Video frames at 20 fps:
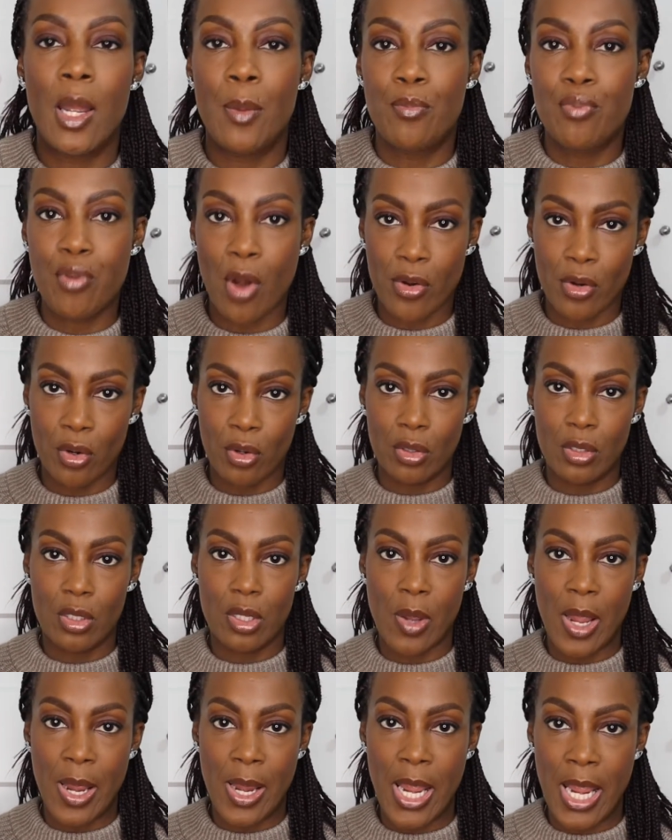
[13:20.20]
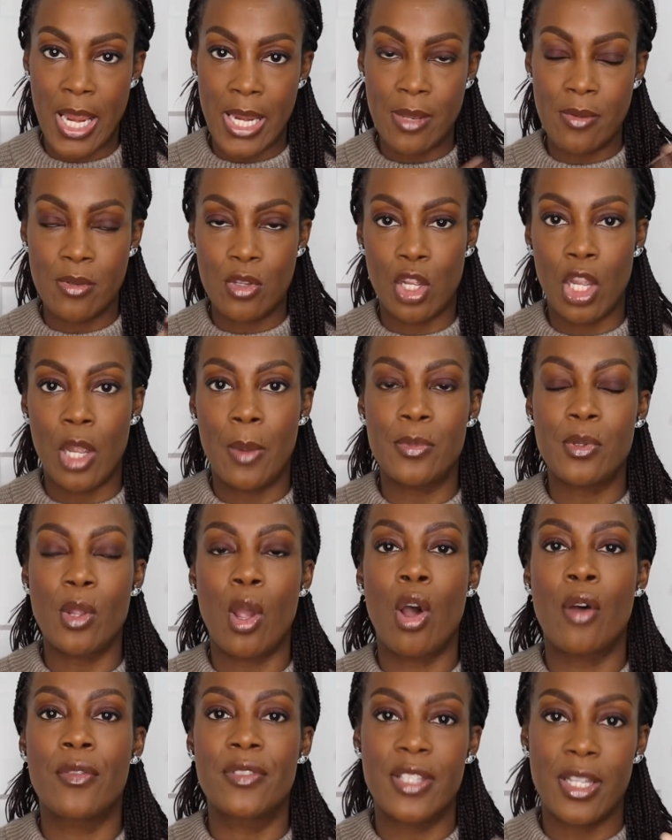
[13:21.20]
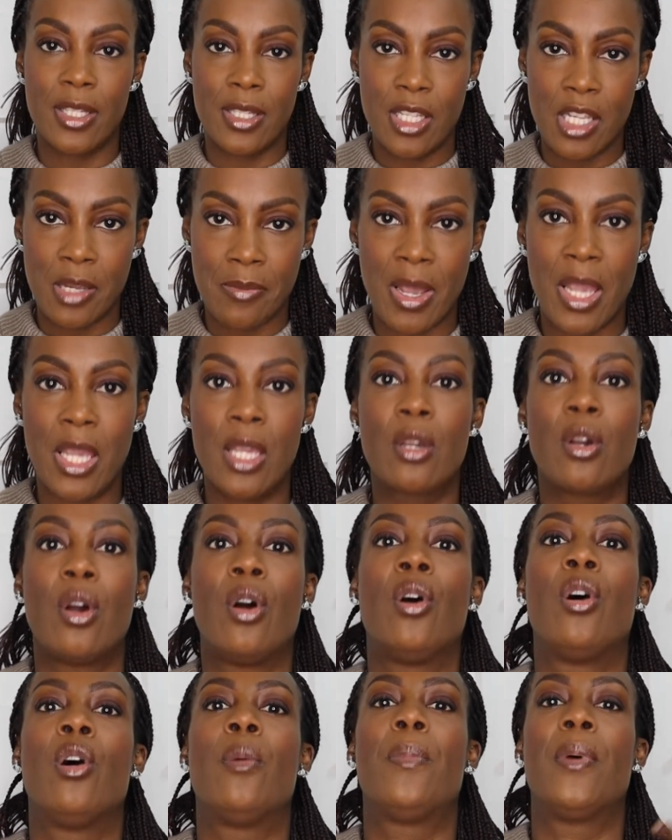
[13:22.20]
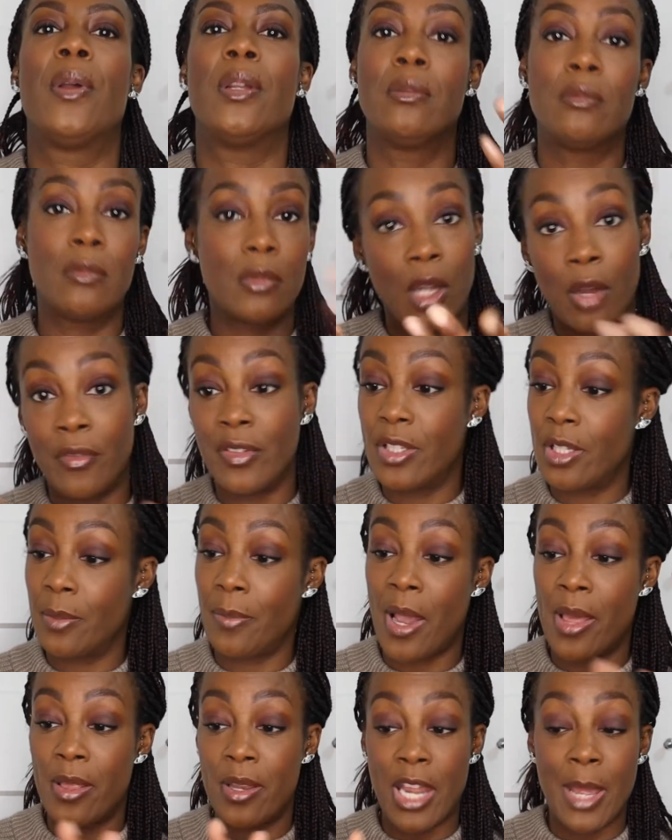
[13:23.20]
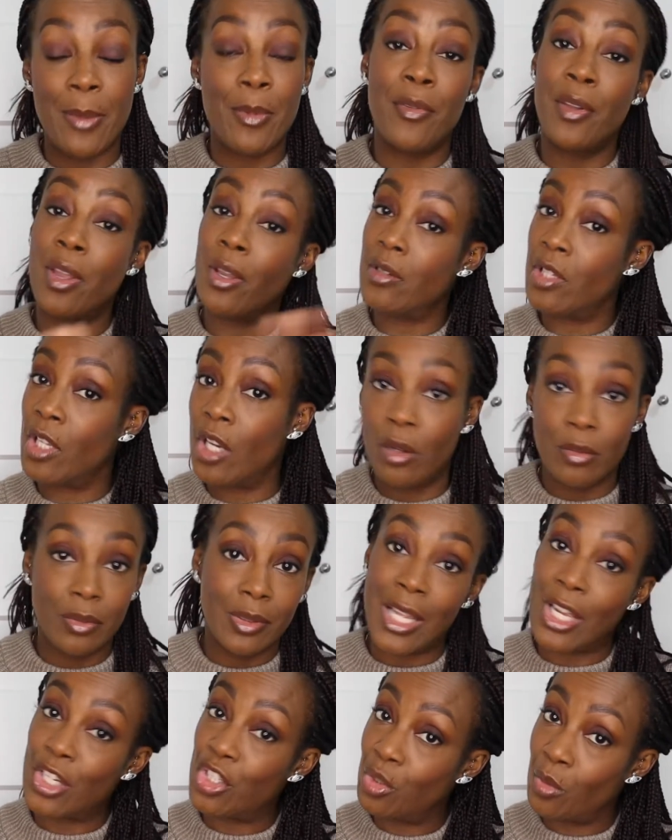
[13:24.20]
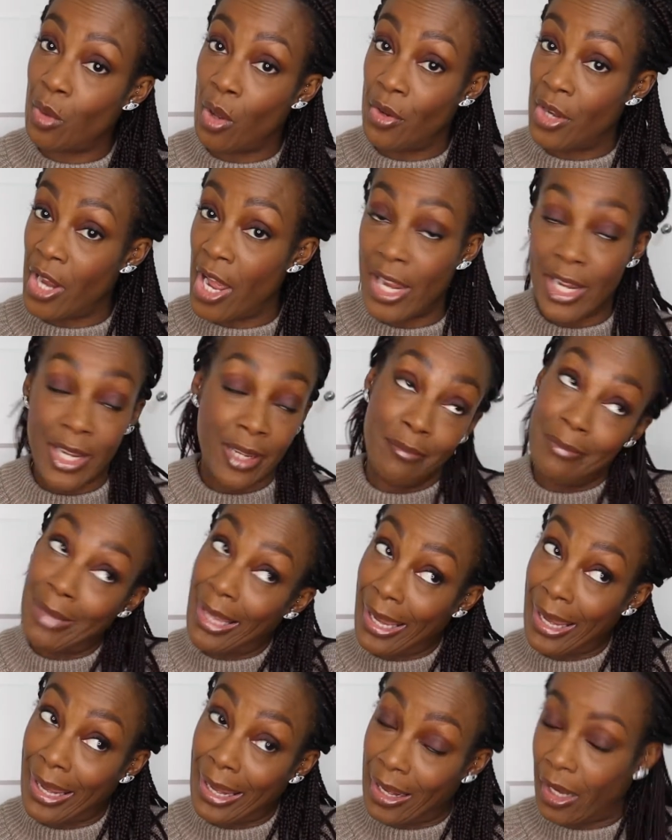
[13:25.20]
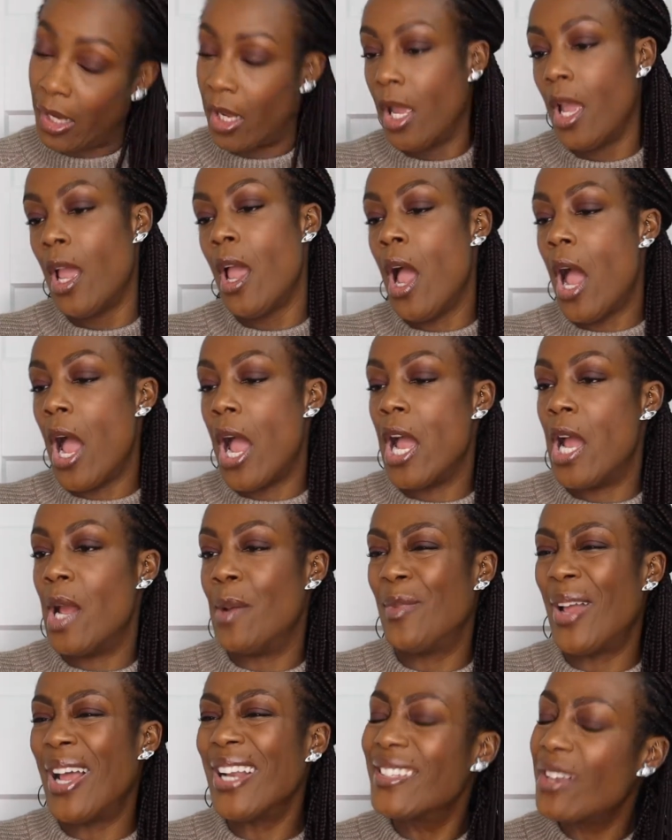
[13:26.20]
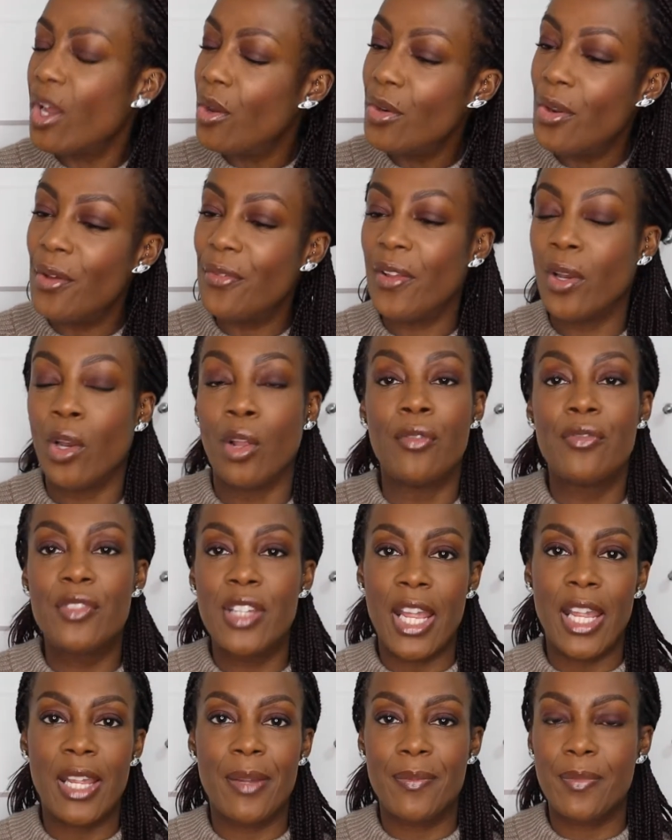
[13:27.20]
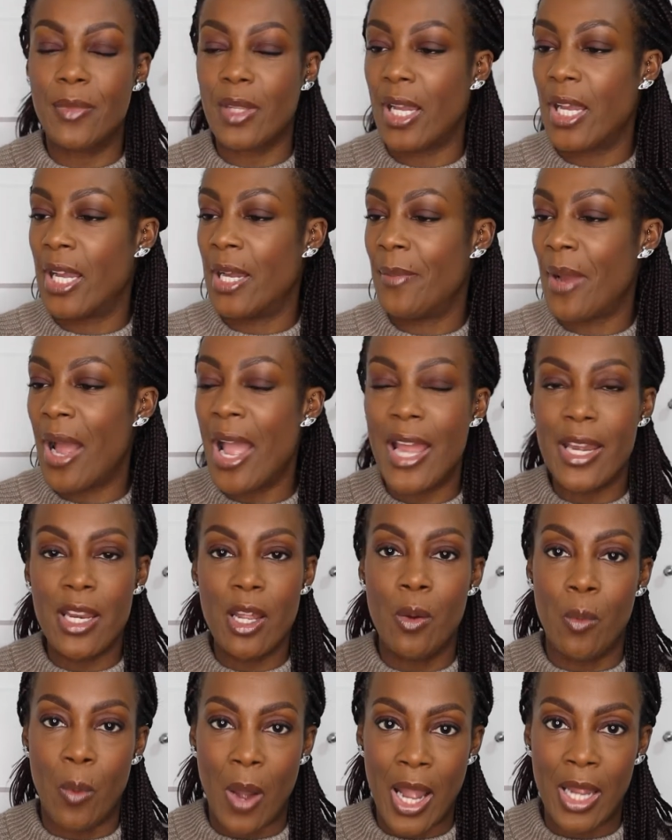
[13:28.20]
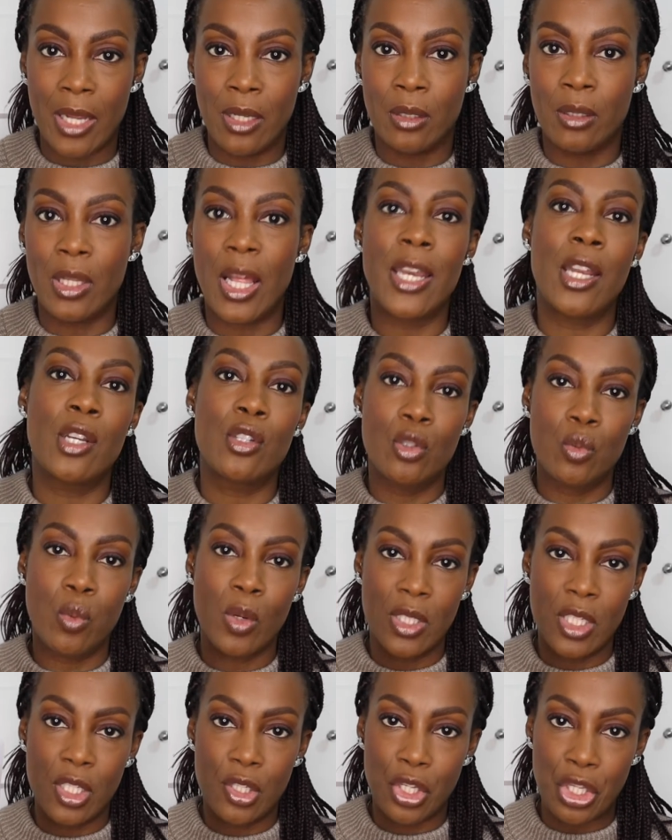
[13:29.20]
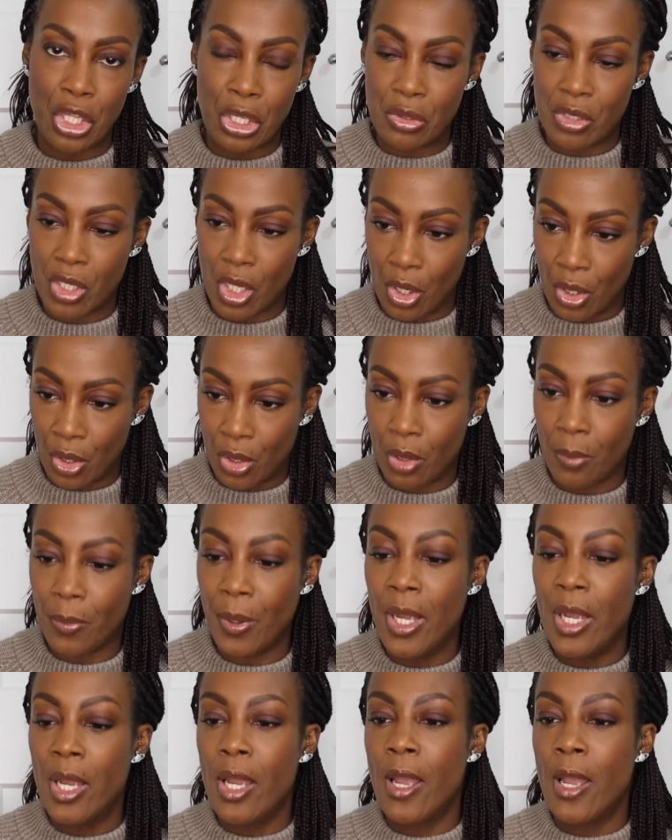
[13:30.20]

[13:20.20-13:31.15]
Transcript: product in terms of setting your makeup, and obviously by the name of it, you know, lasts you all night. I don't know if I loved it. I had it a while and I just wanted to use it up.